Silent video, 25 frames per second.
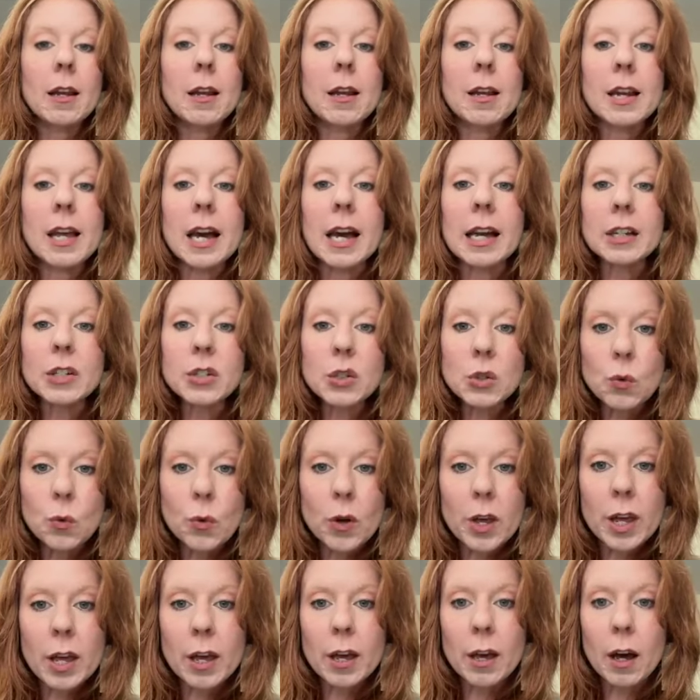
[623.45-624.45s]
Next
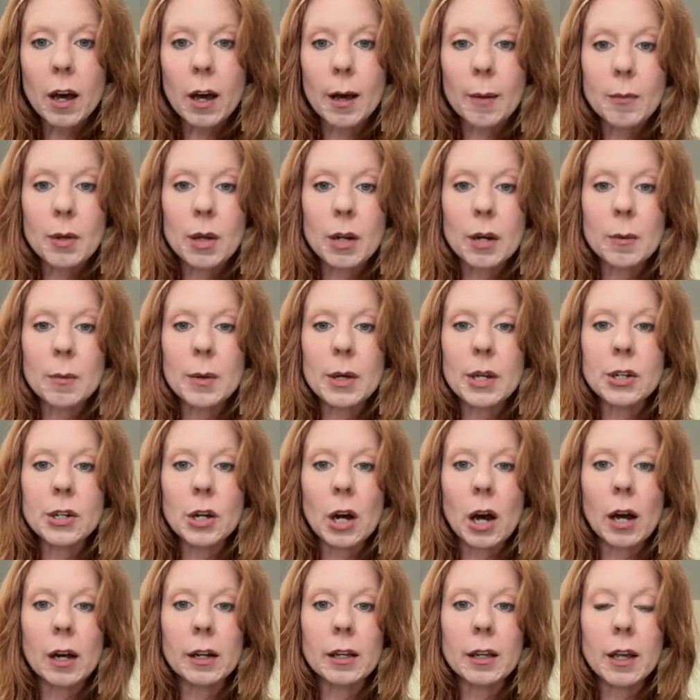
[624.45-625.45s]
week, I'm going to be
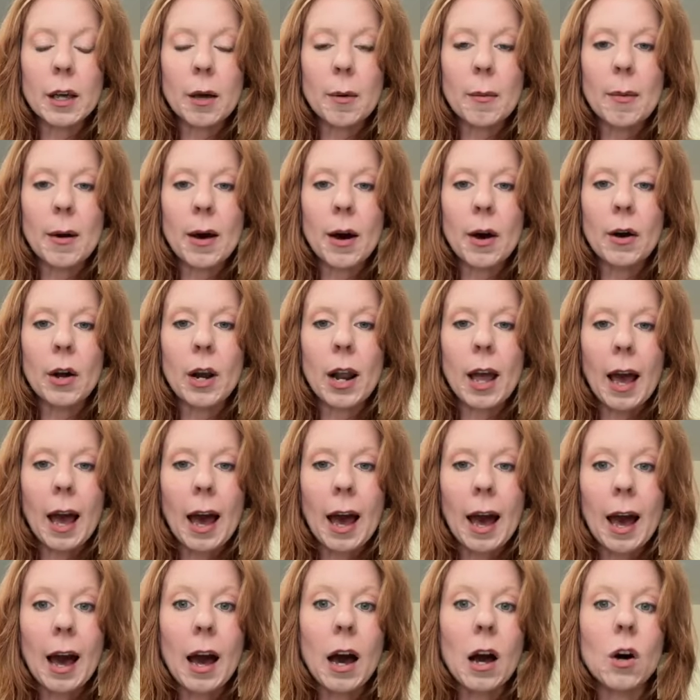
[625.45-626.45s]
talking about
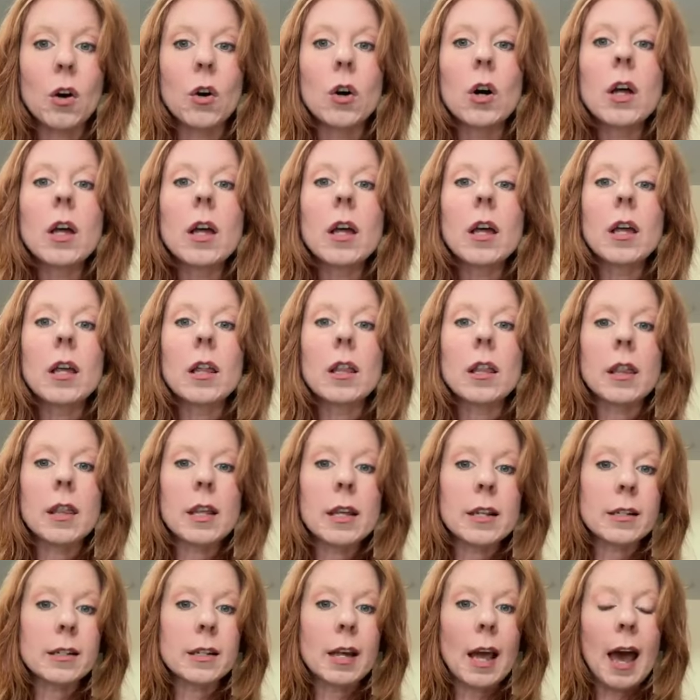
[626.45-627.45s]
how
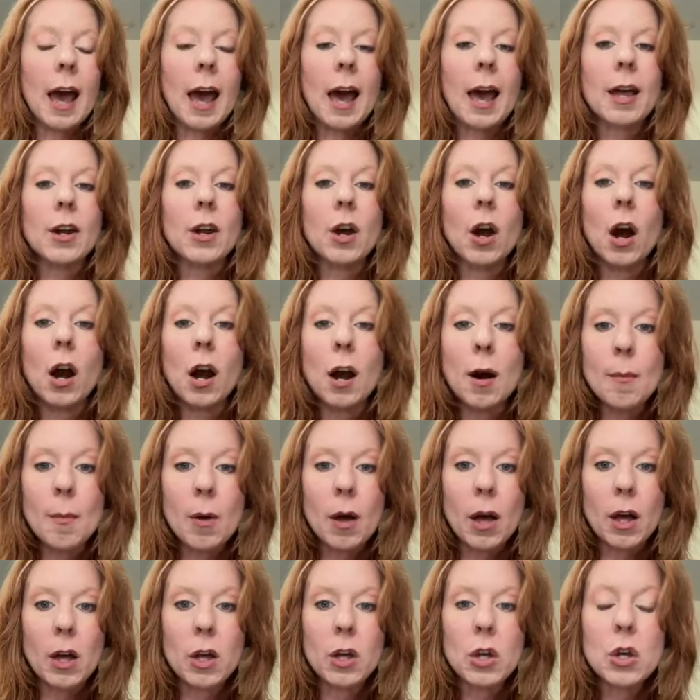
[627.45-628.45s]
this
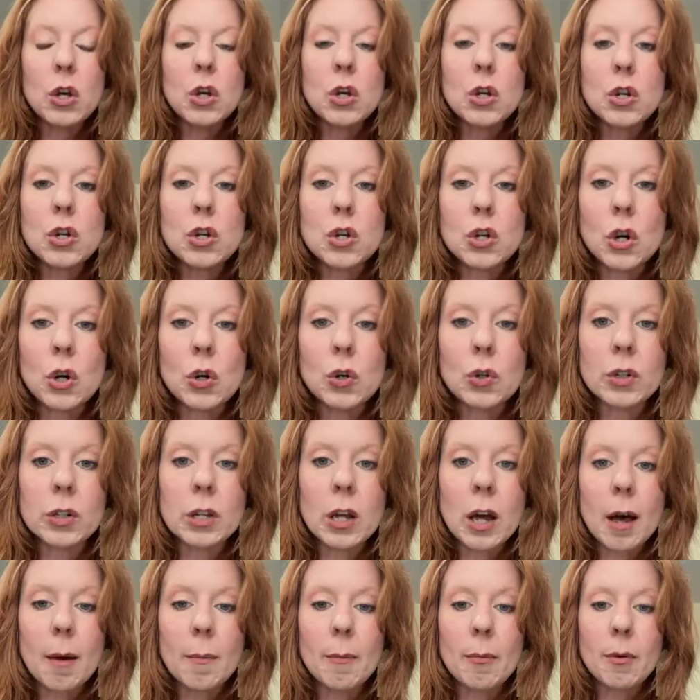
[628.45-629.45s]
Adharma
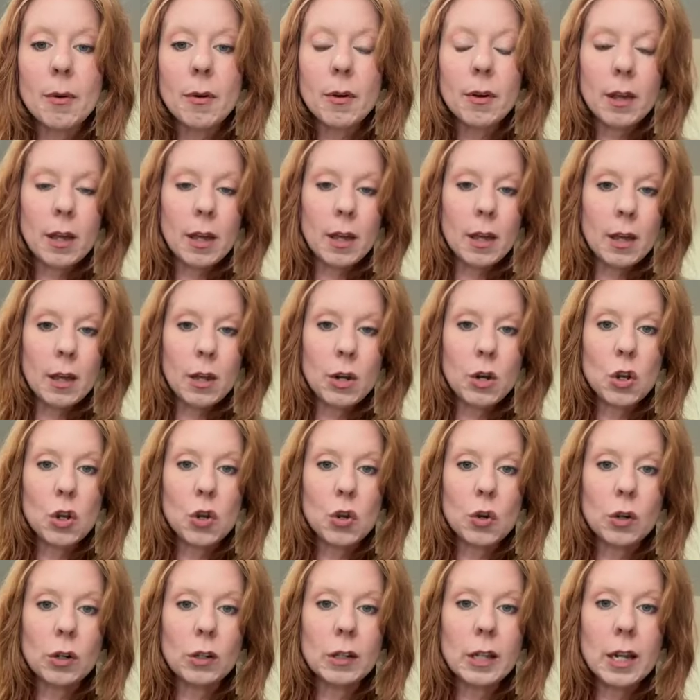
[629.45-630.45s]
shows up in
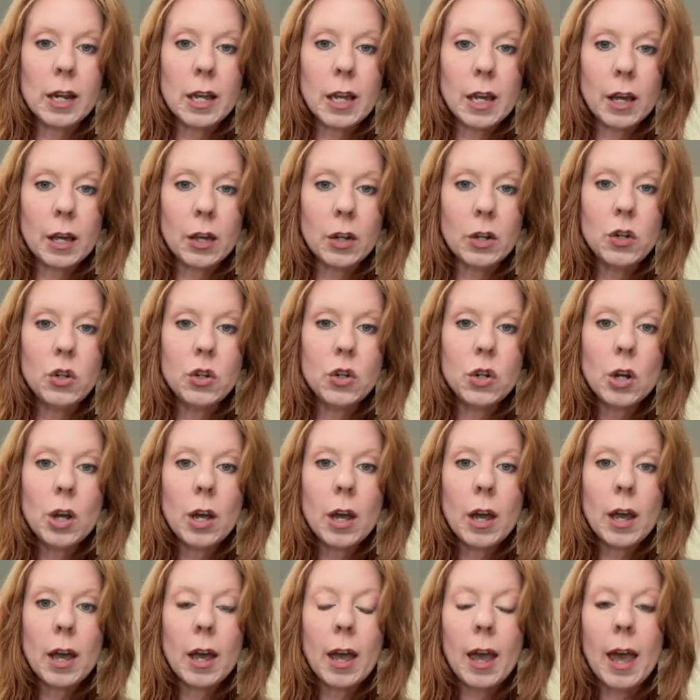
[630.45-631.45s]
your lineage
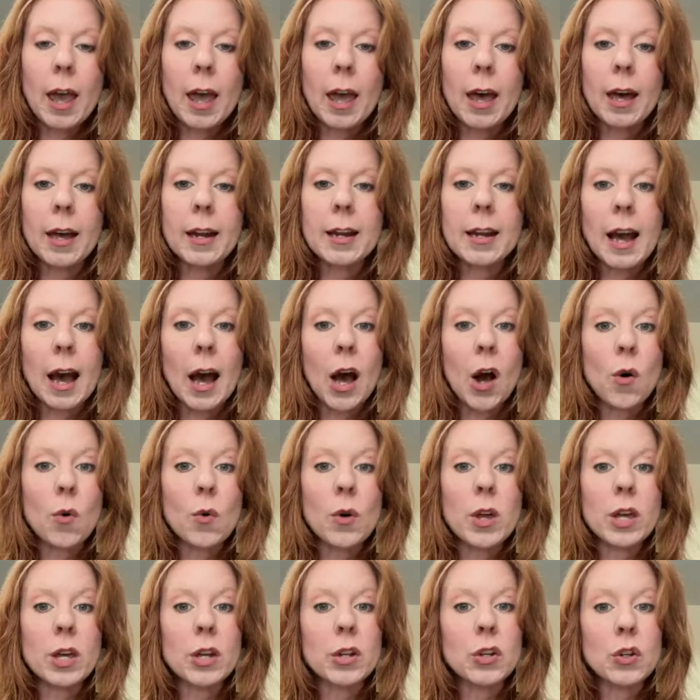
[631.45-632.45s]
and how
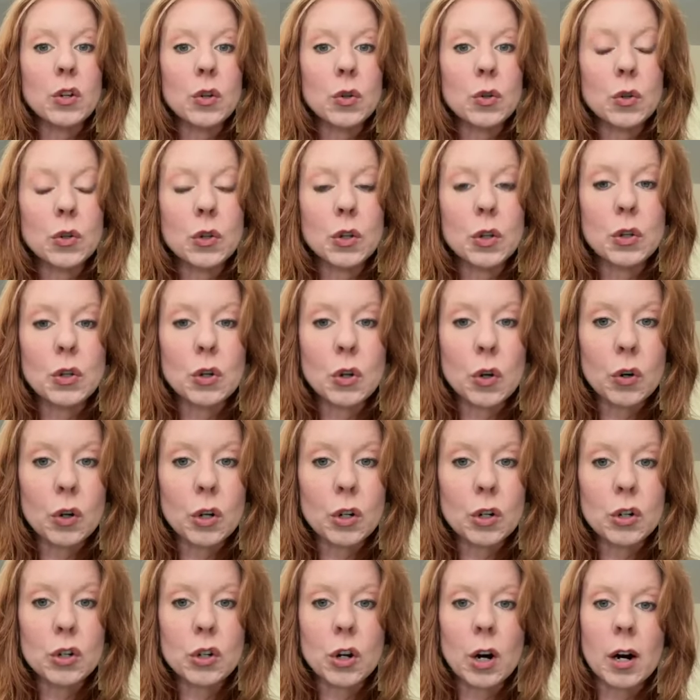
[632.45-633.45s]
we can use the
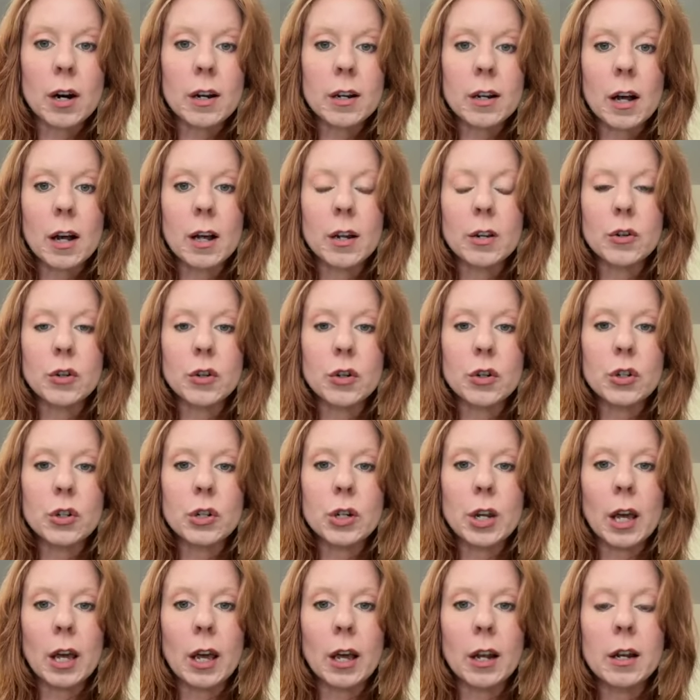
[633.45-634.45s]
Jyotish chart to
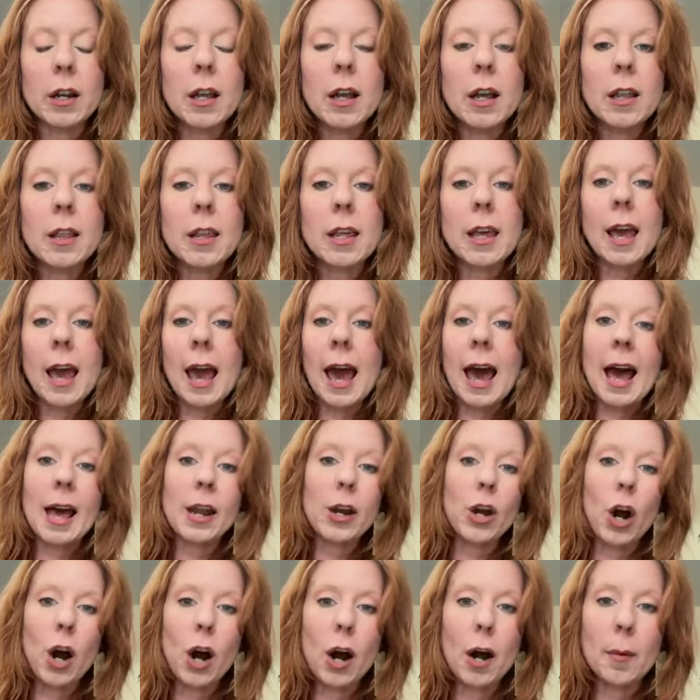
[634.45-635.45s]
understand the
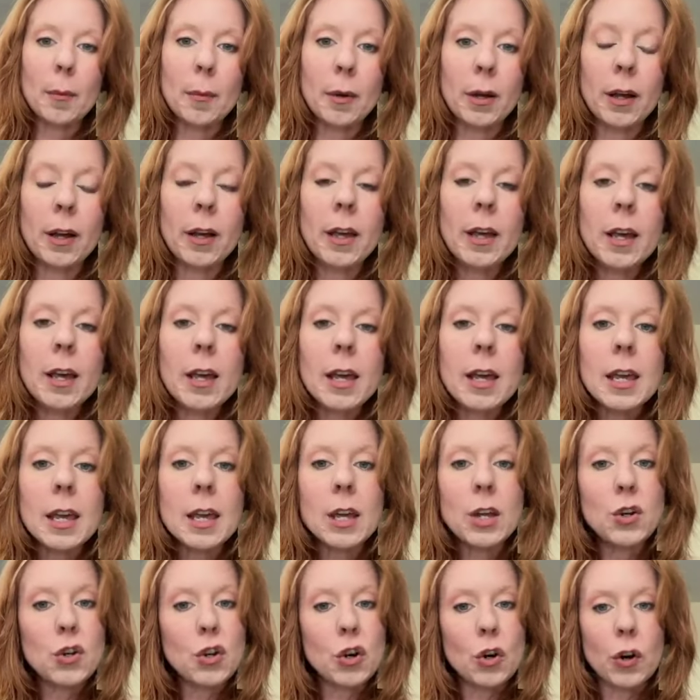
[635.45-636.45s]
Adharma
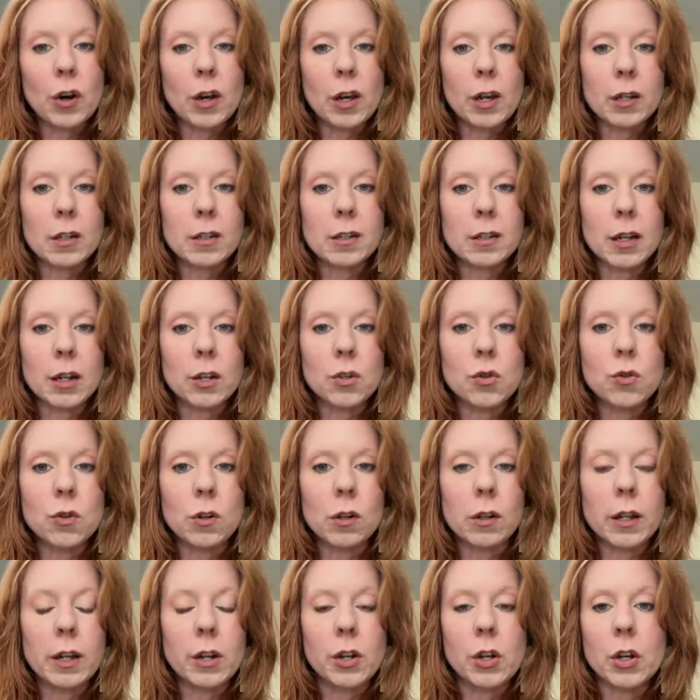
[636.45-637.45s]
in your
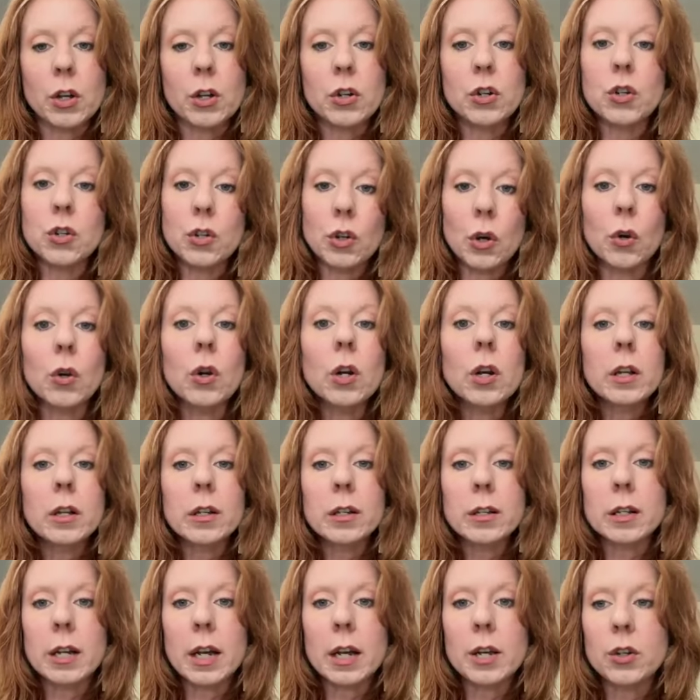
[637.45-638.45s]
ancestral lineage. So
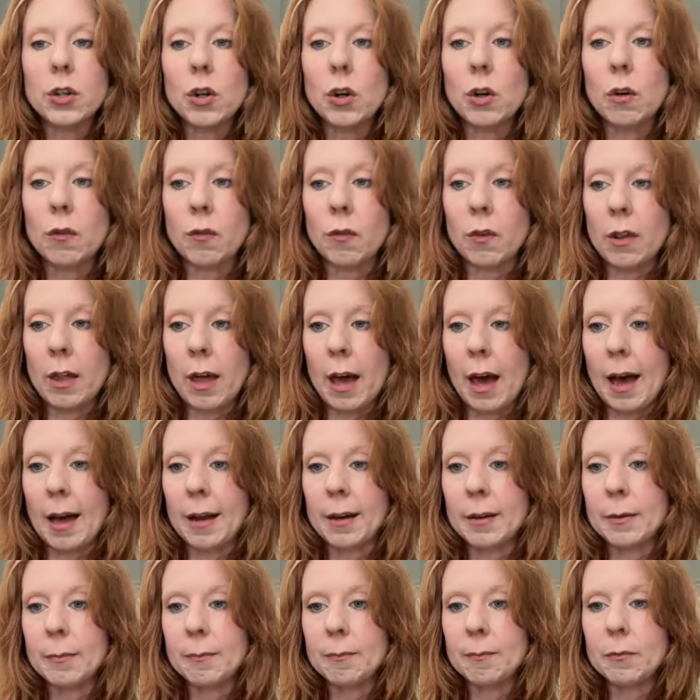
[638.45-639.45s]
stay tuned for
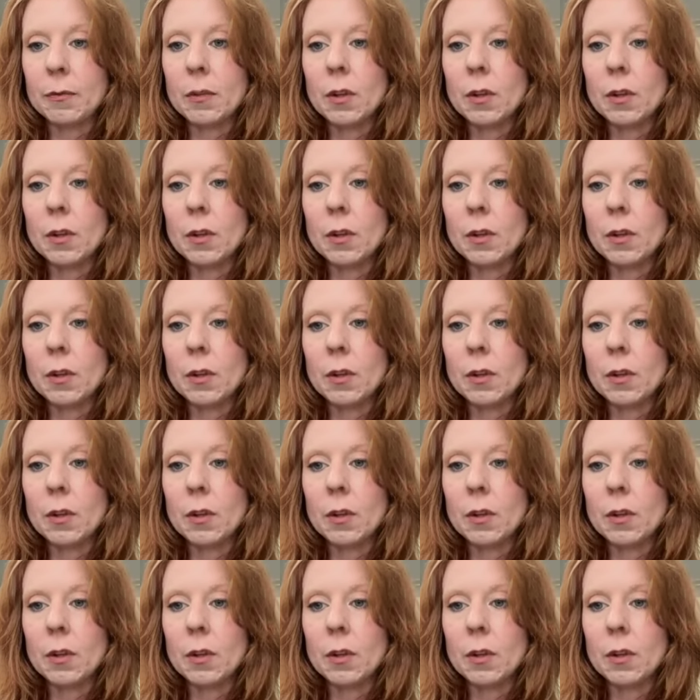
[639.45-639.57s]
that.